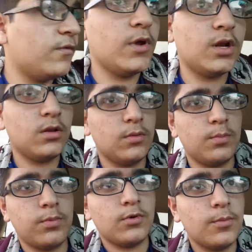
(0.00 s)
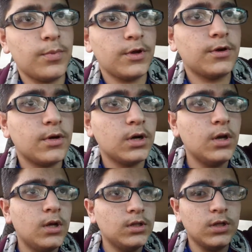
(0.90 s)
have to get the repair
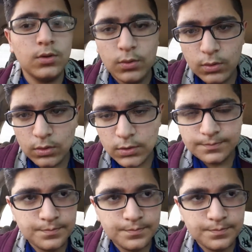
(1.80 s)
the whole